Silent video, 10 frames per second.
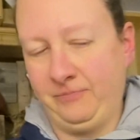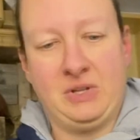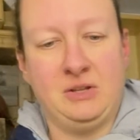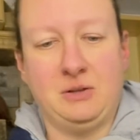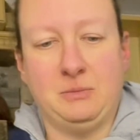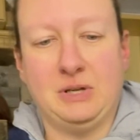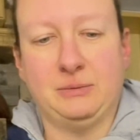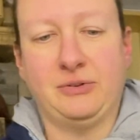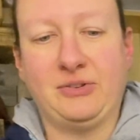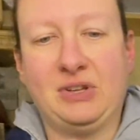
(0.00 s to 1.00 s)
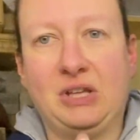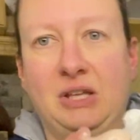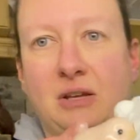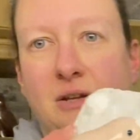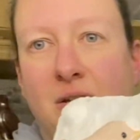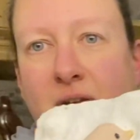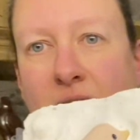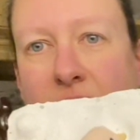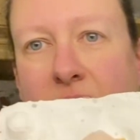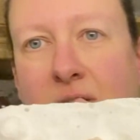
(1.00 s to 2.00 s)
you'll be able to see
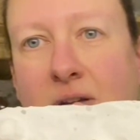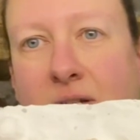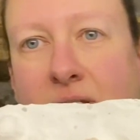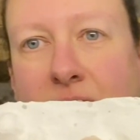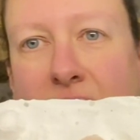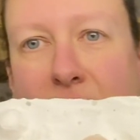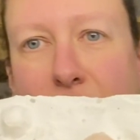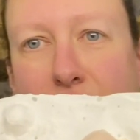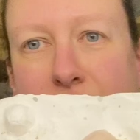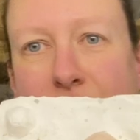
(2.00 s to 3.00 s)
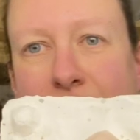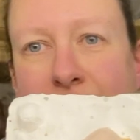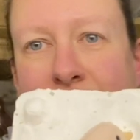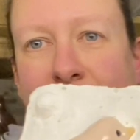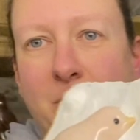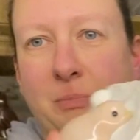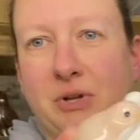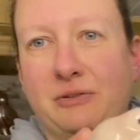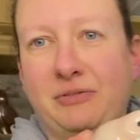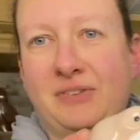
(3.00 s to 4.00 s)
how the
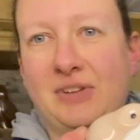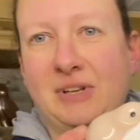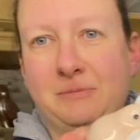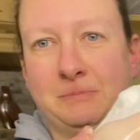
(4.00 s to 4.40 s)
bird fits in.